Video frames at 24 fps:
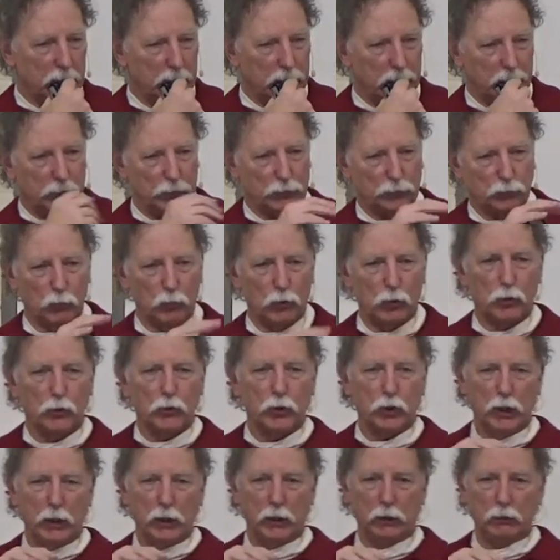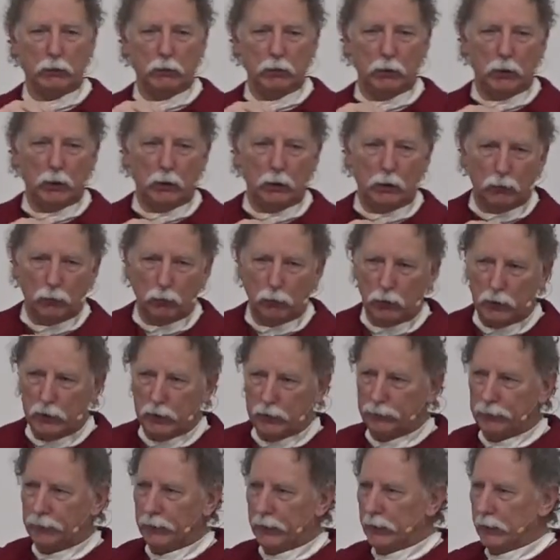is working
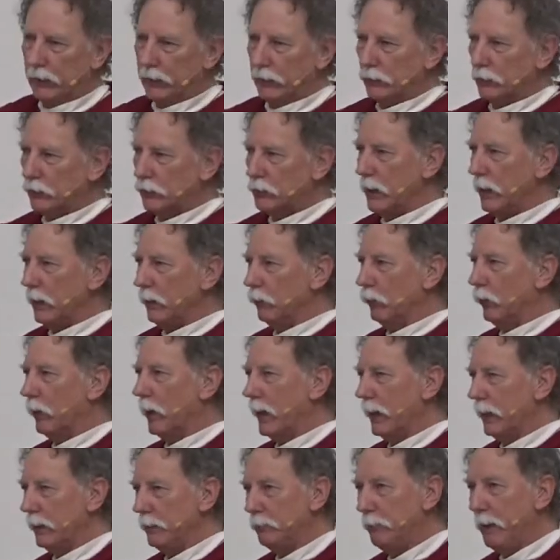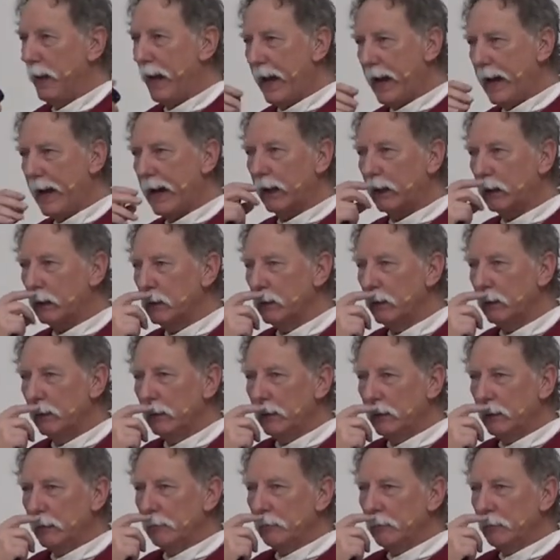with a statewide PAC
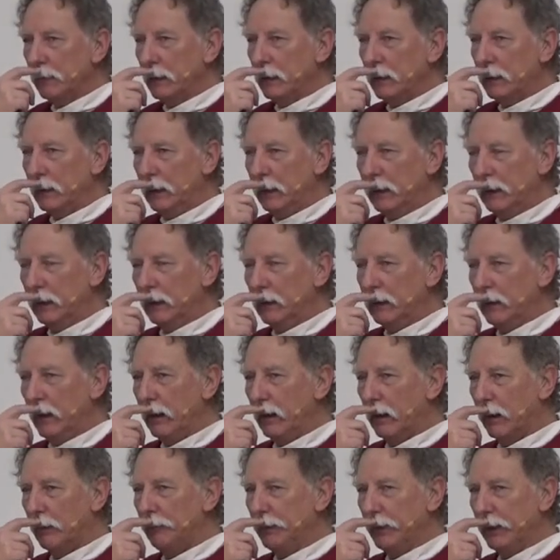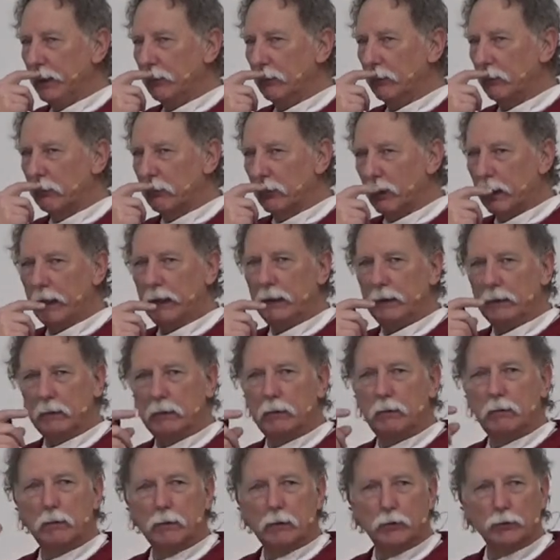in helping write
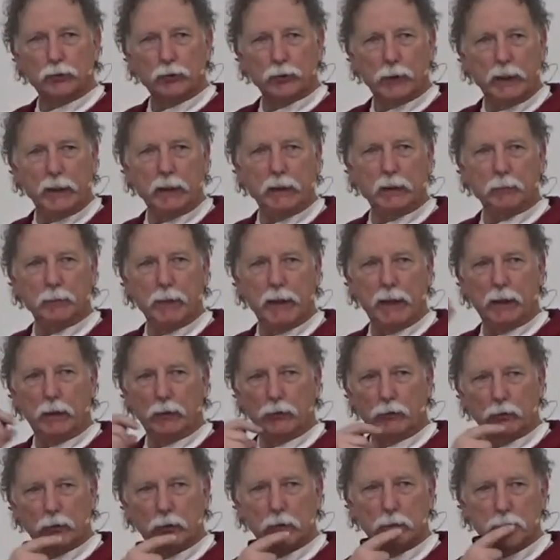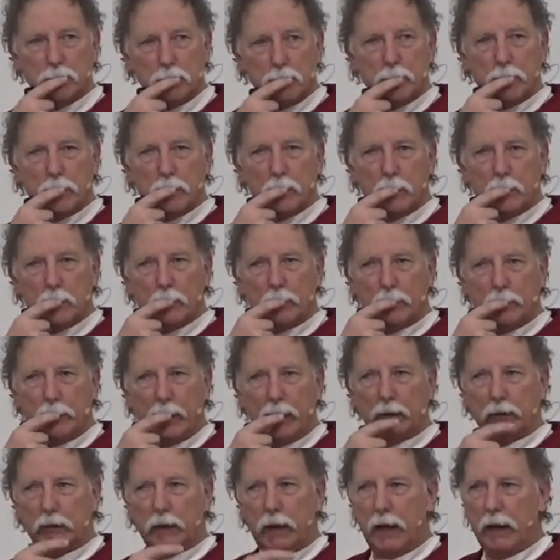a training manual
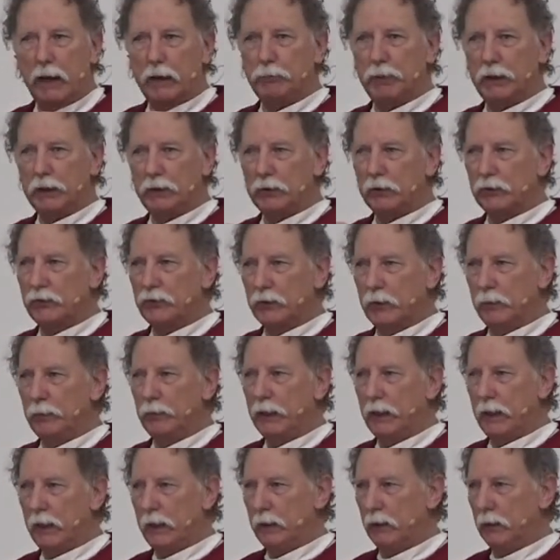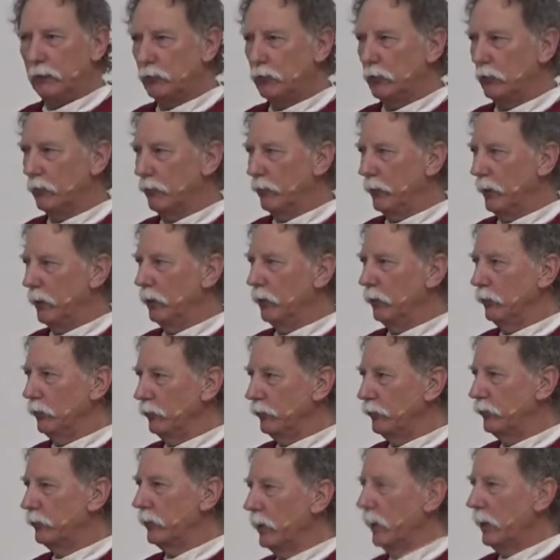that can be disseminated to
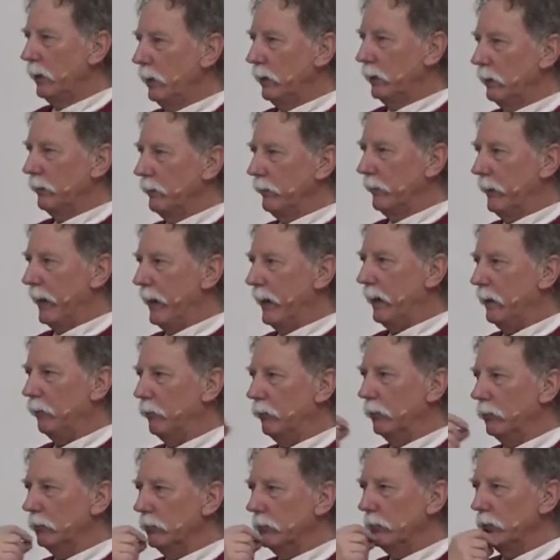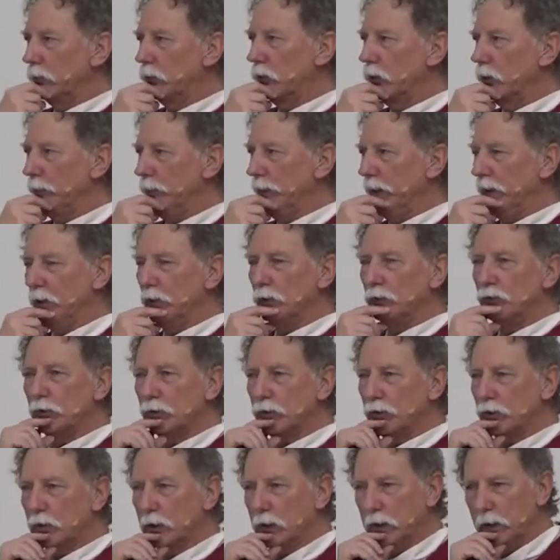those that could be
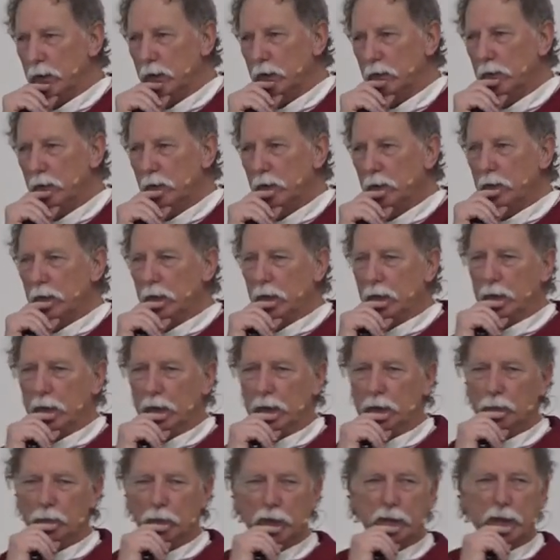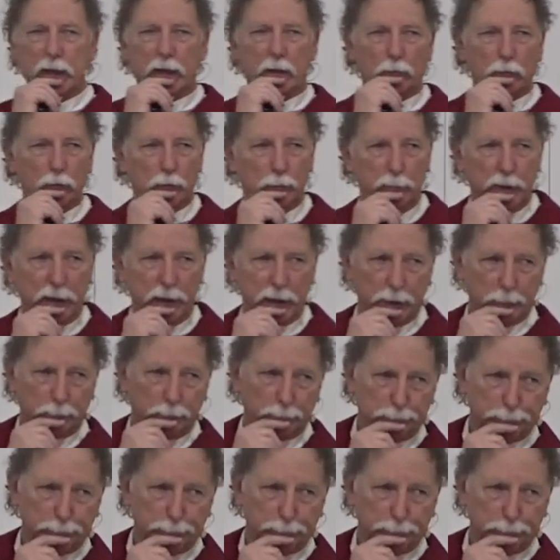interested in what that would be.